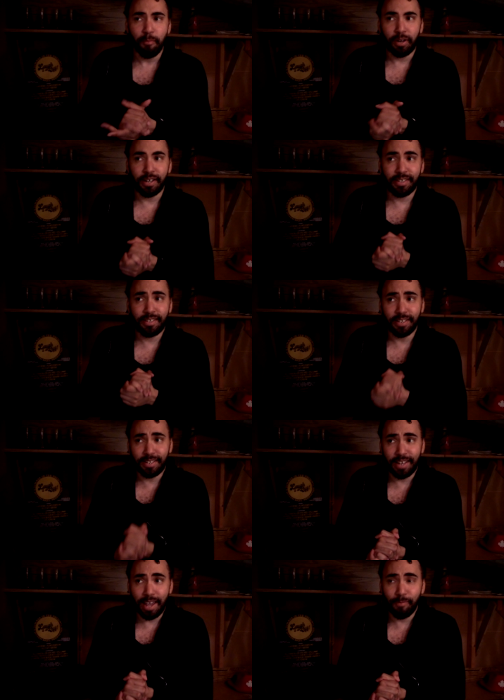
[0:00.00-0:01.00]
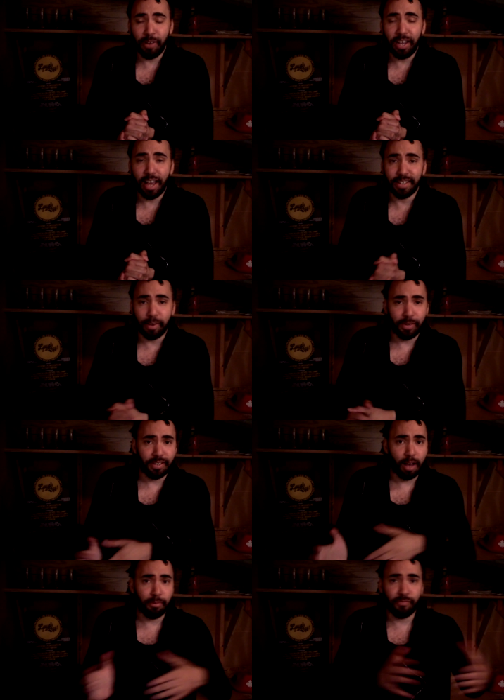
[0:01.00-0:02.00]
but it's the same recast that we
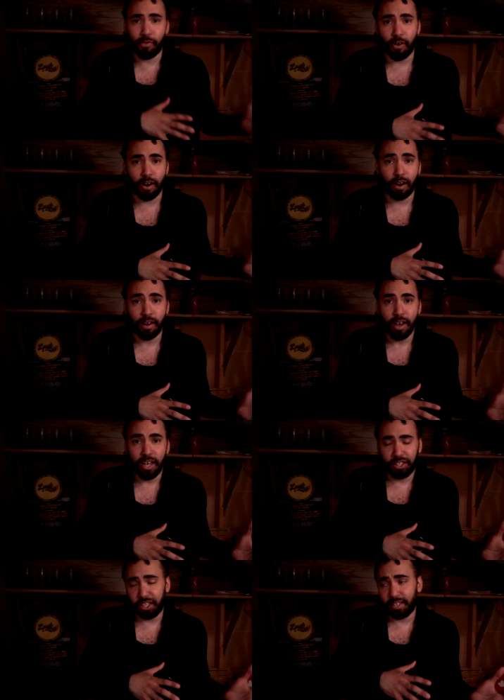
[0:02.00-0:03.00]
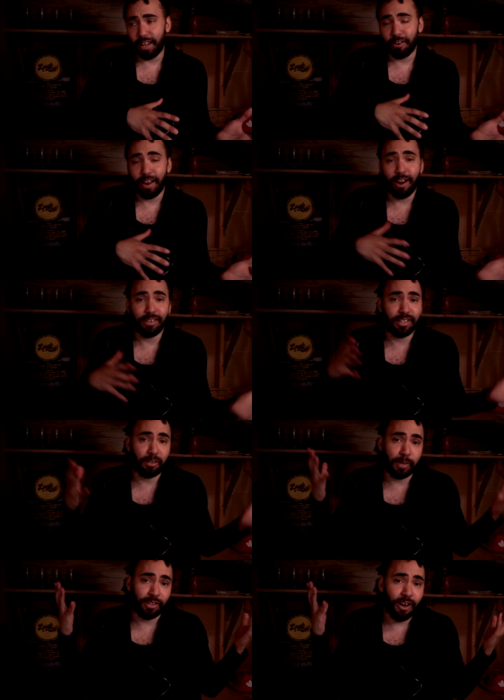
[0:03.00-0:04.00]
saw before, it's just that her hair is a little
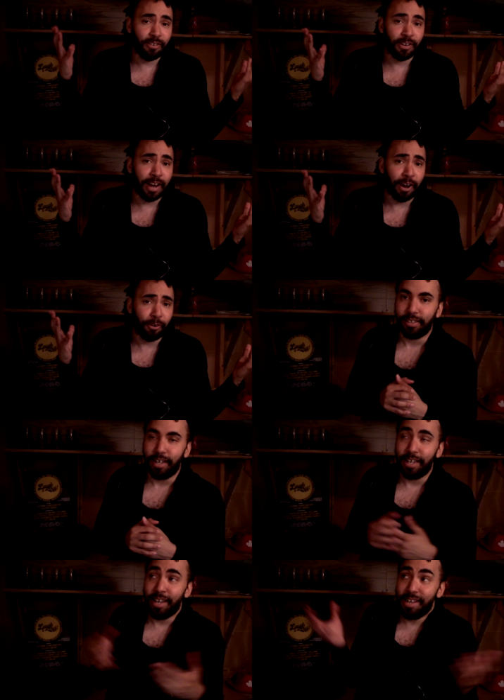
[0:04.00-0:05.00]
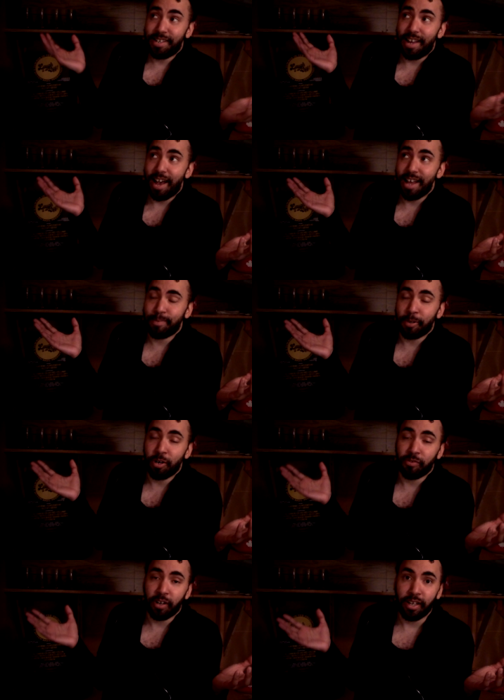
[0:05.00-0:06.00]
bit longer now. I guess it has been
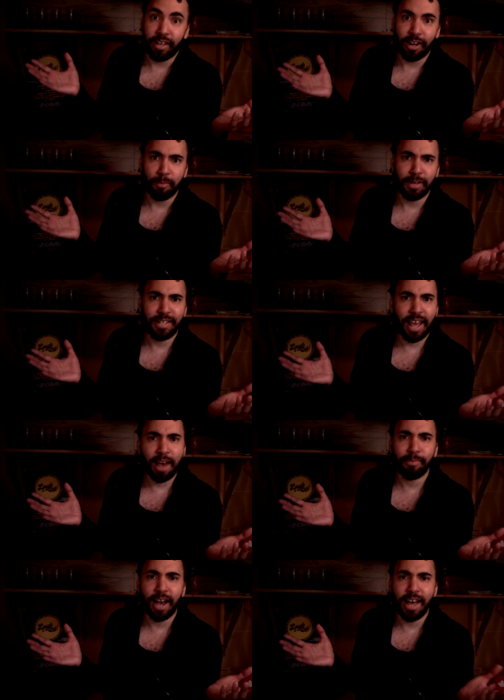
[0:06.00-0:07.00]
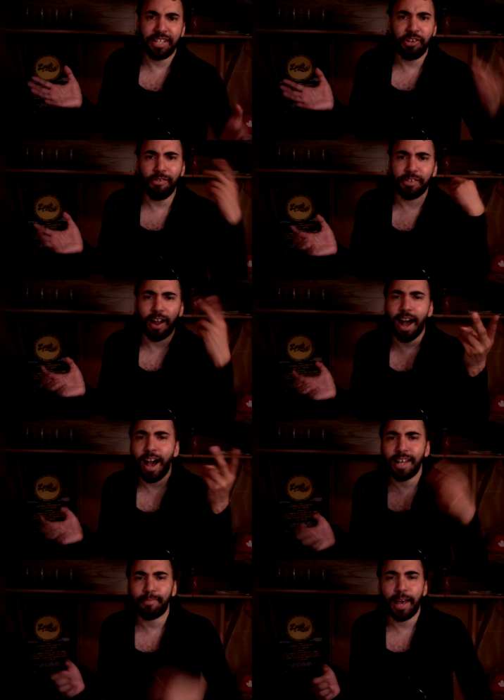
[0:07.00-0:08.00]
over a year, but damn guys, use your
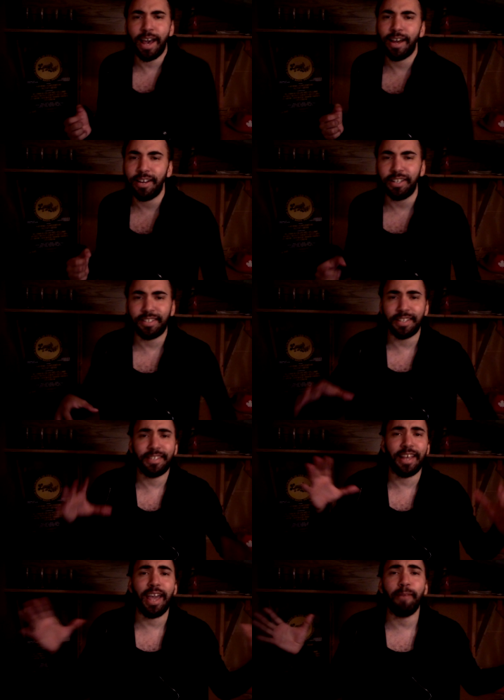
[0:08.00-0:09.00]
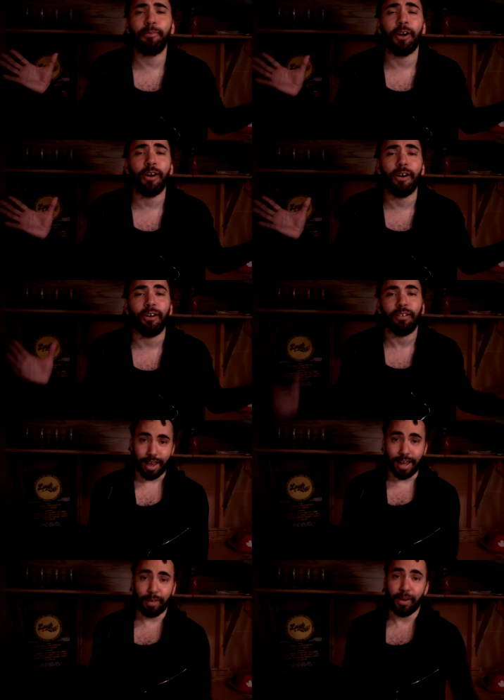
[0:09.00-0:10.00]
eyes man, it's the same girl.
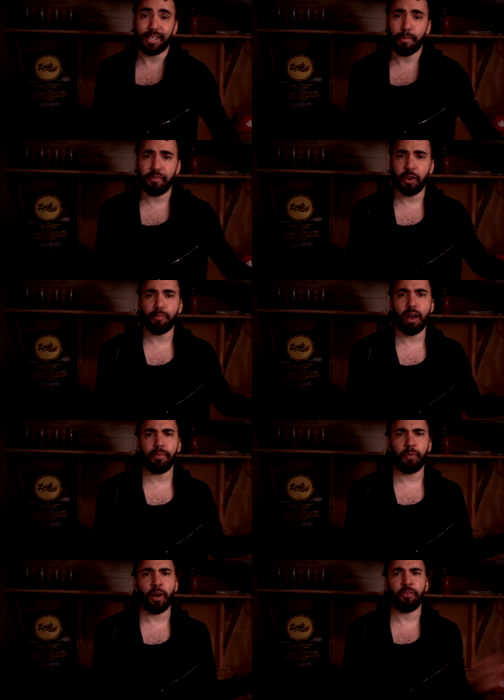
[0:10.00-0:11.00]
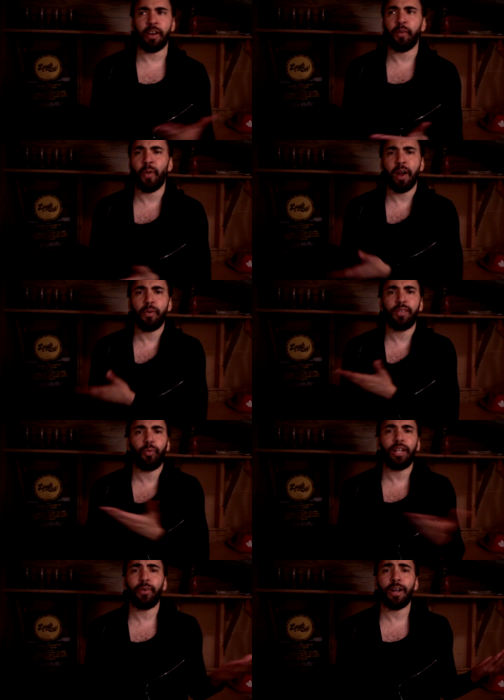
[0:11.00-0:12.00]
Anyway, some of you are probably wondering, where was
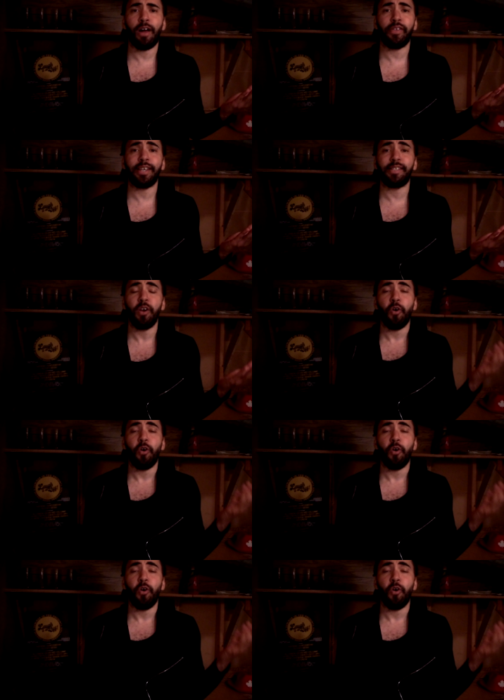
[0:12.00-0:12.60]
Willow in all this?